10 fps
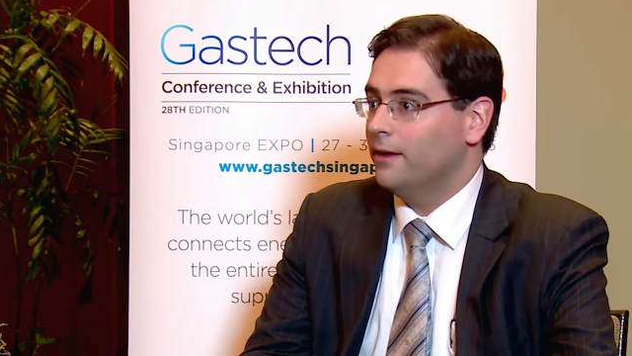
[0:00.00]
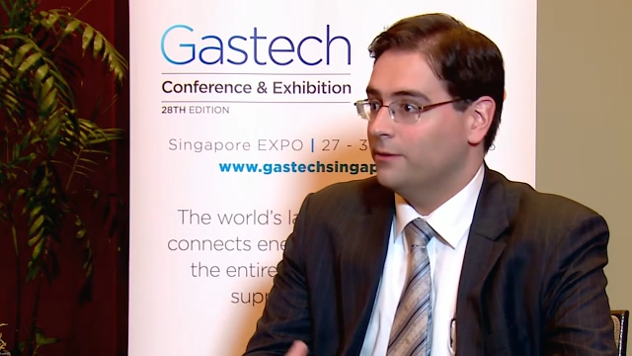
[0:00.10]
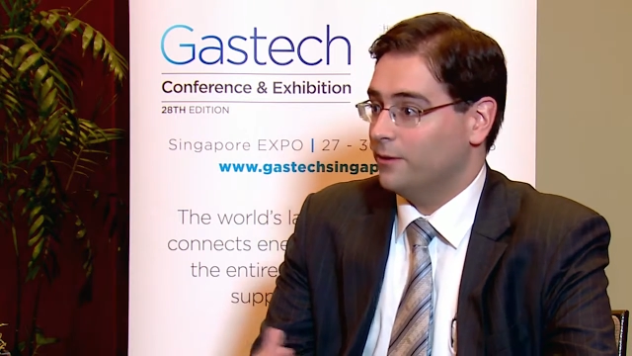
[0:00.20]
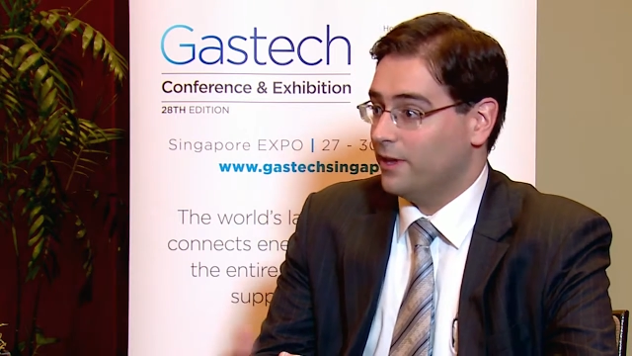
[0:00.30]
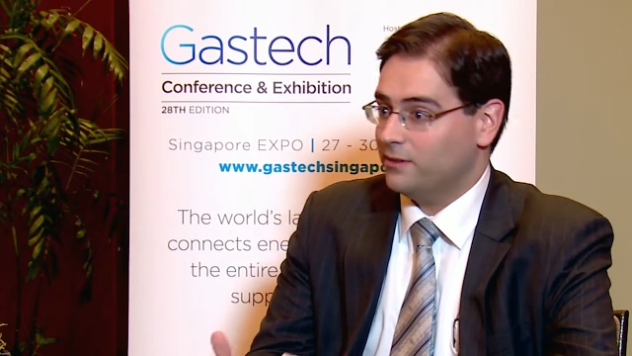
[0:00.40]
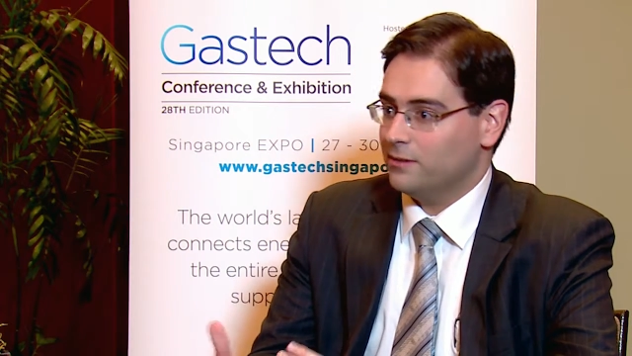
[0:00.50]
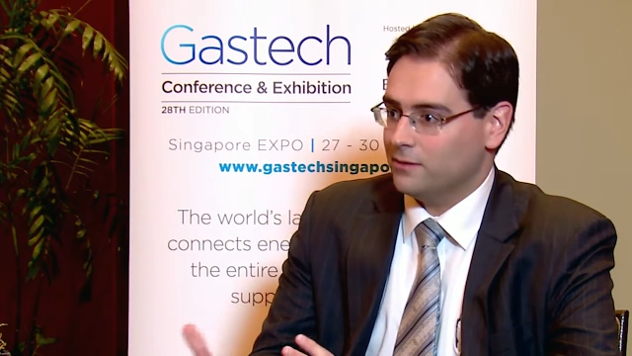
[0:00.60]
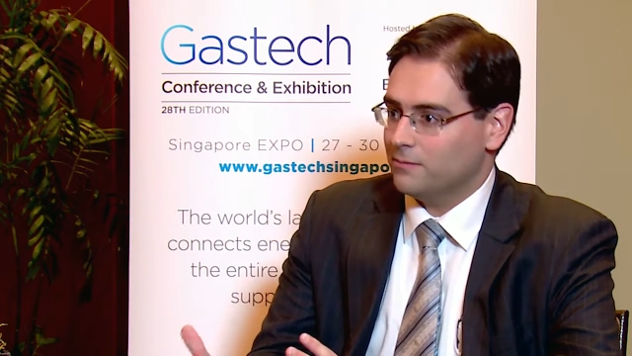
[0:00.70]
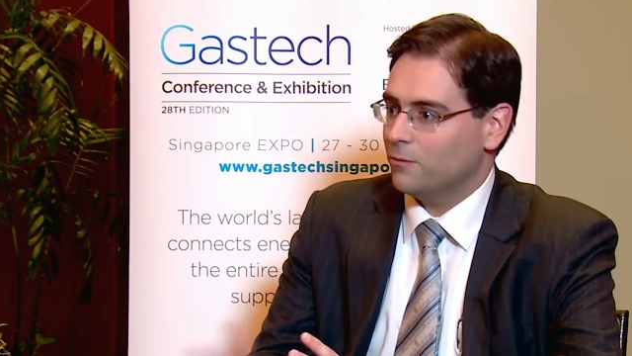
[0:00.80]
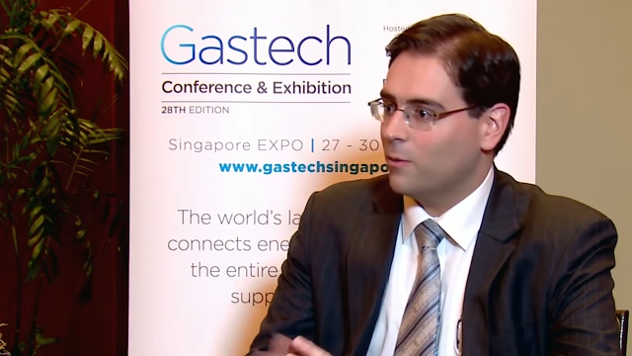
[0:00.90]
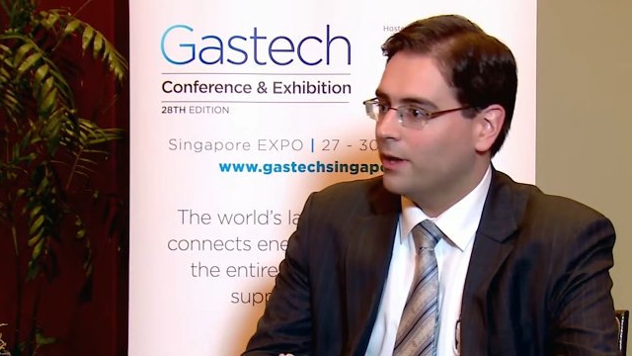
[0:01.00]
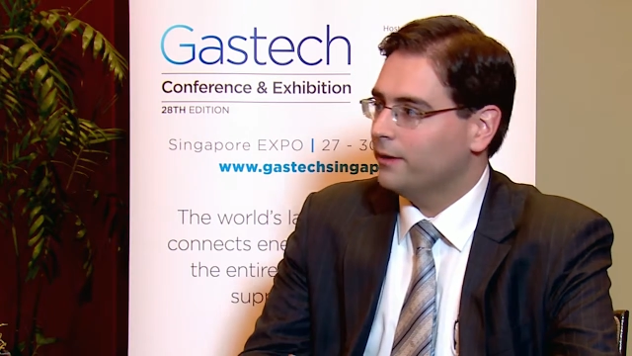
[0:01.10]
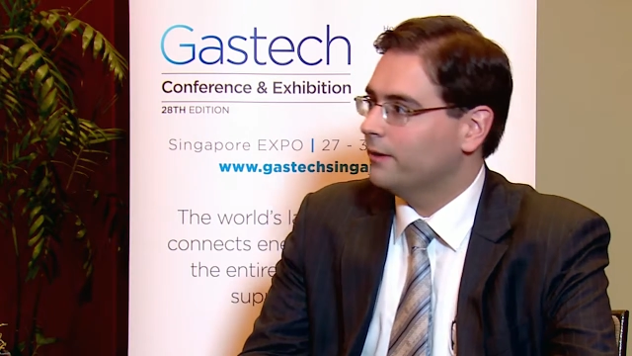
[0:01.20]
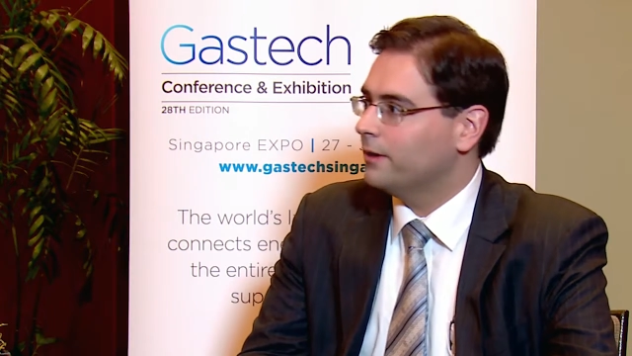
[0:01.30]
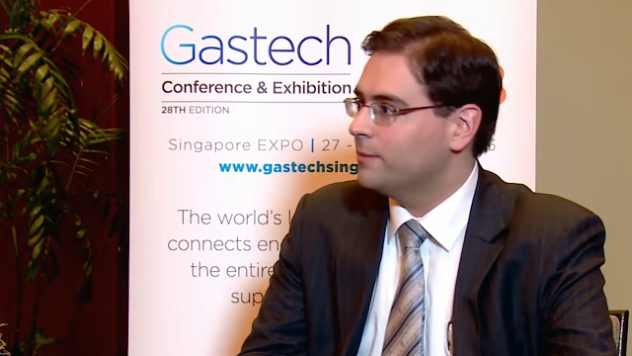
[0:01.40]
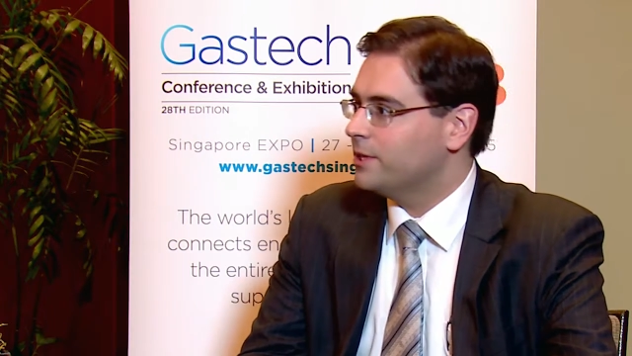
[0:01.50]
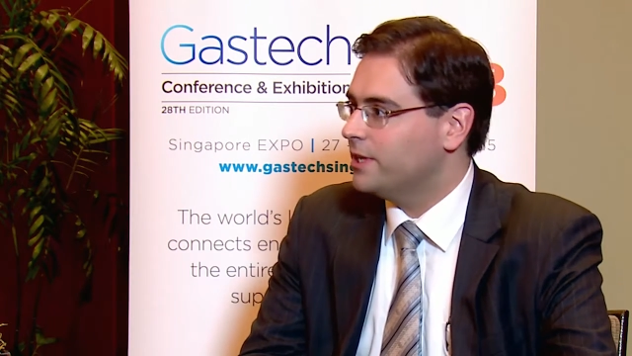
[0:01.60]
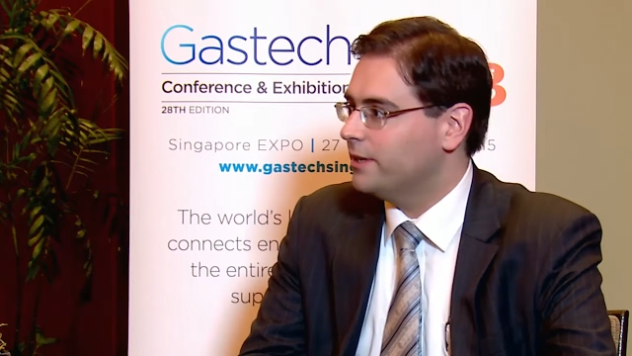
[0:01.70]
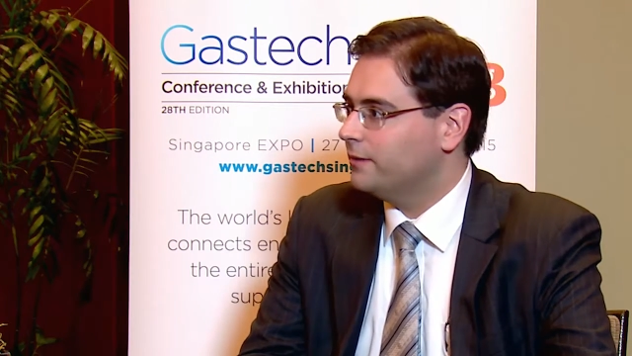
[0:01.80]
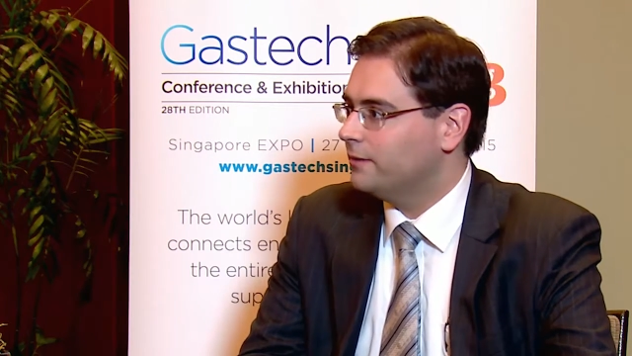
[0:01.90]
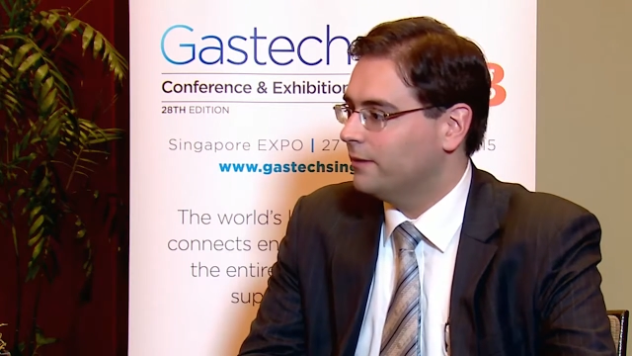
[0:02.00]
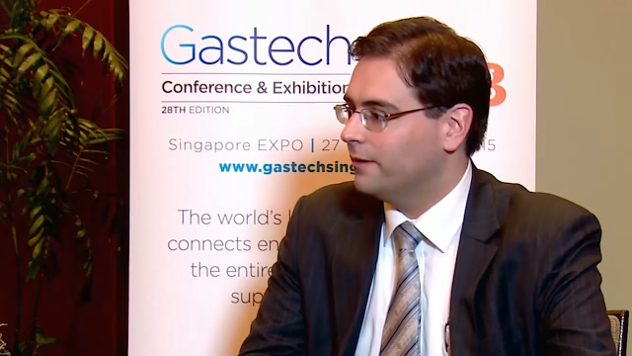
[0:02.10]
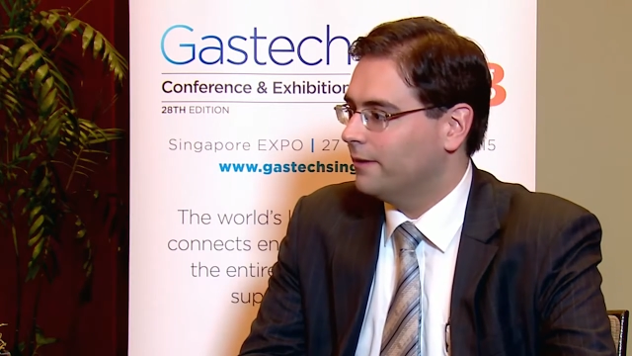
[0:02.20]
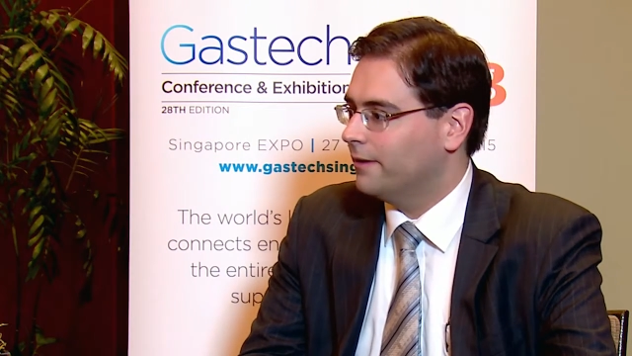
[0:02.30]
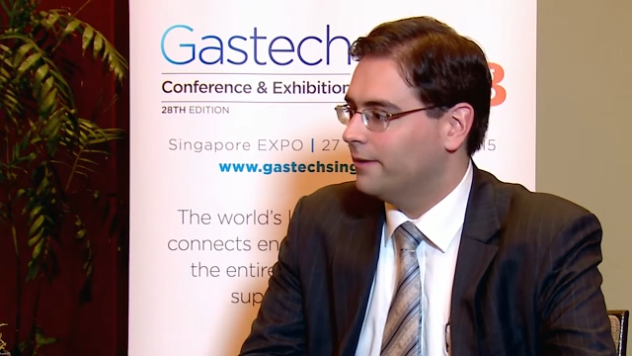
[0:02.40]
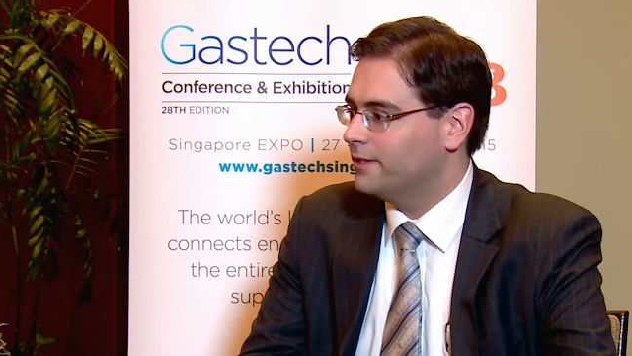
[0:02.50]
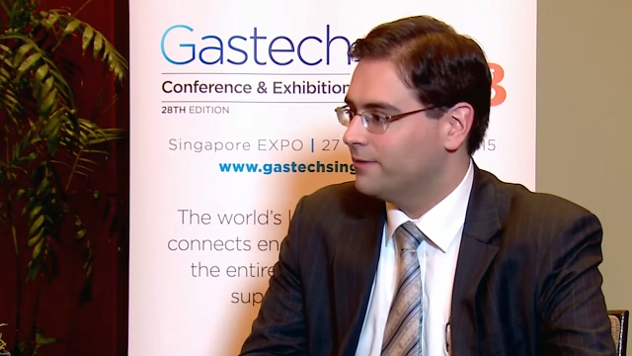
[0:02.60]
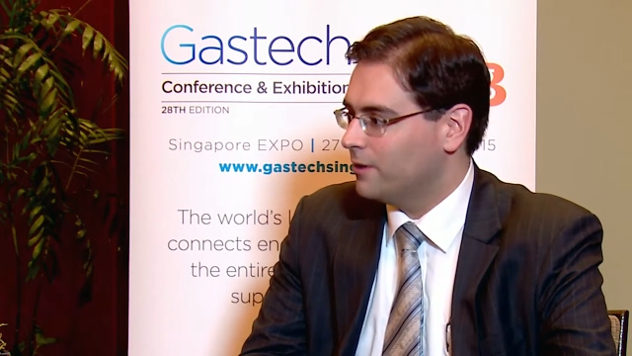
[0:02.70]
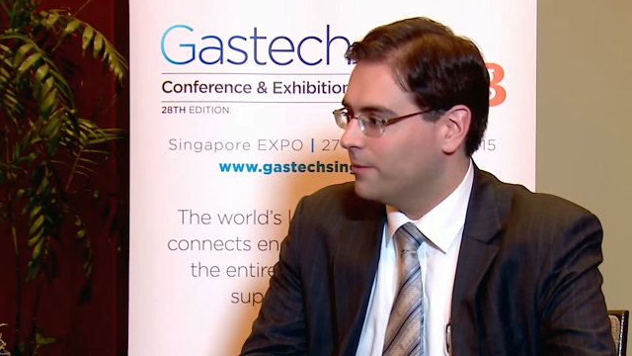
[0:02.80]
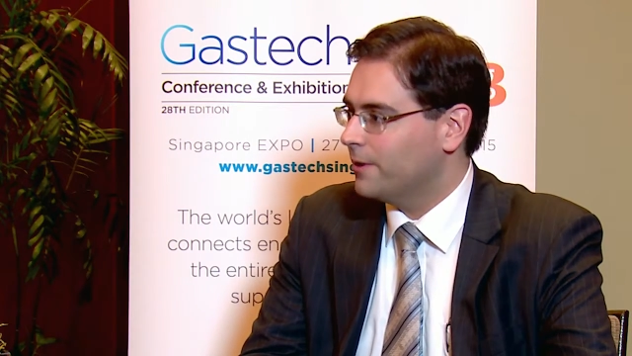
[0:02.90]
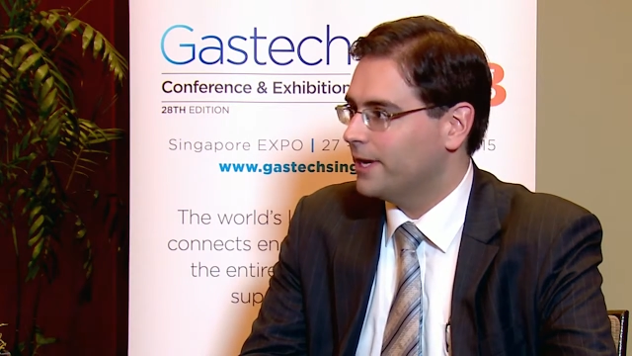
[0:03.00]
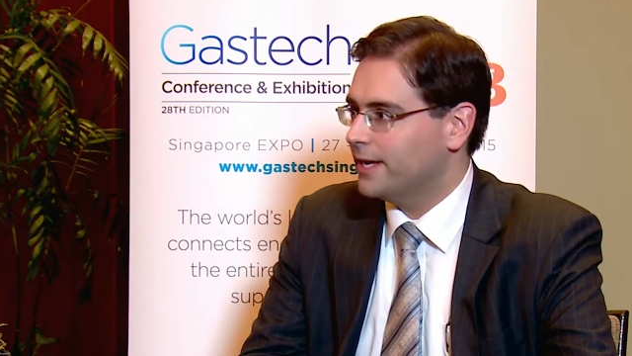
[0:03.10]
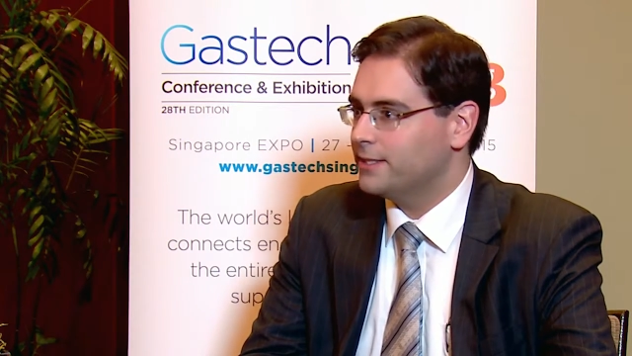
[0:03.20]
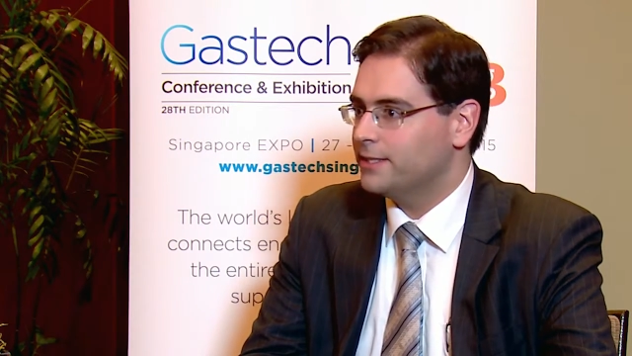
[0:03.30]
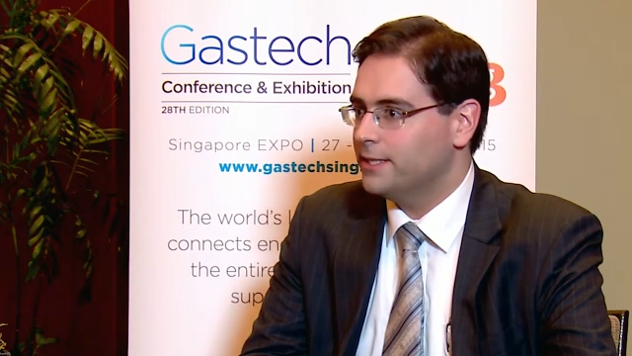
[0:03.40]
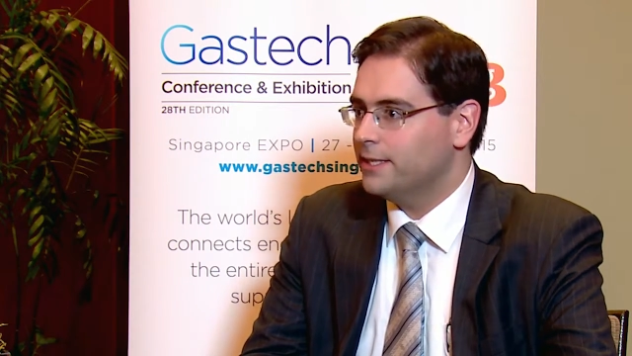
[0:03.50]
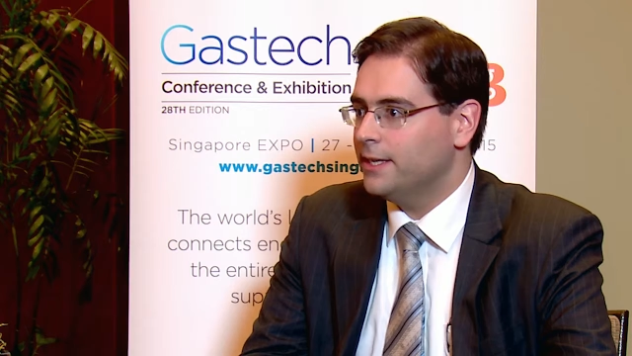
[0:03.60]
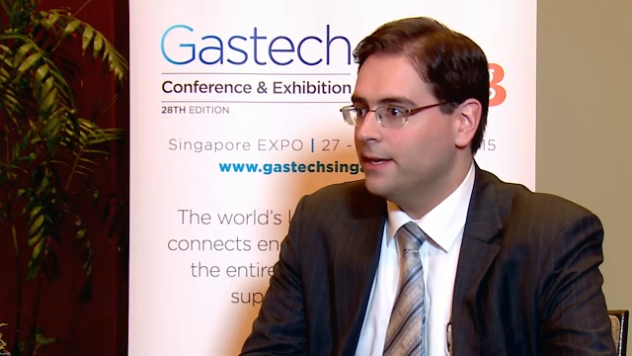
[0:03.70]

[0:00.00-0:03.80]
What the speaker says: So that's one immediate development that I see.